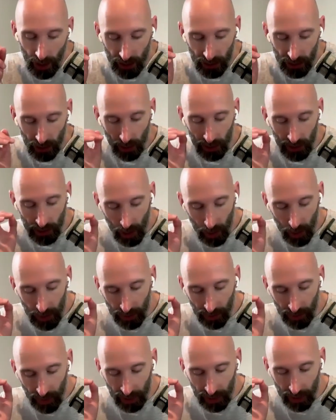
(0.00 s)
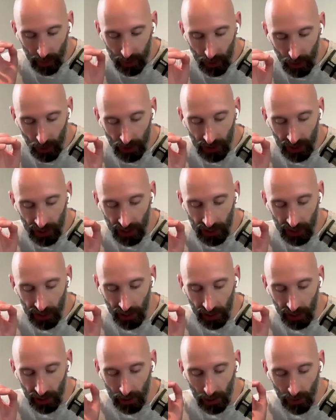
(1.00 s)
So in terms of like the process
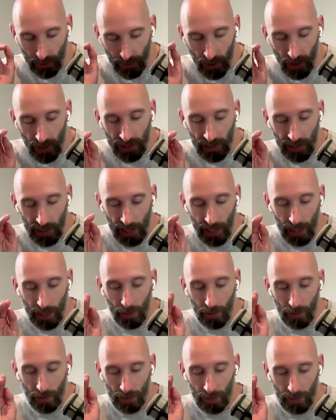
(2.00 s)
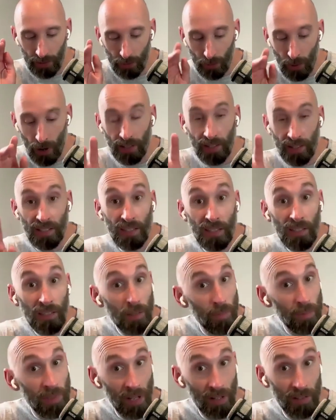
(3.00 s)
here, so firstly, Work the
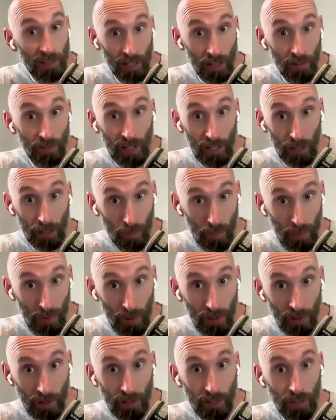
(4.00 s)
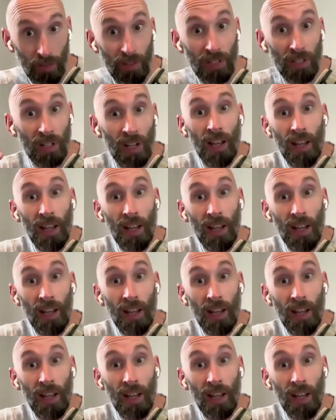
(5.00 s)
System sounds like a really good book. So it's,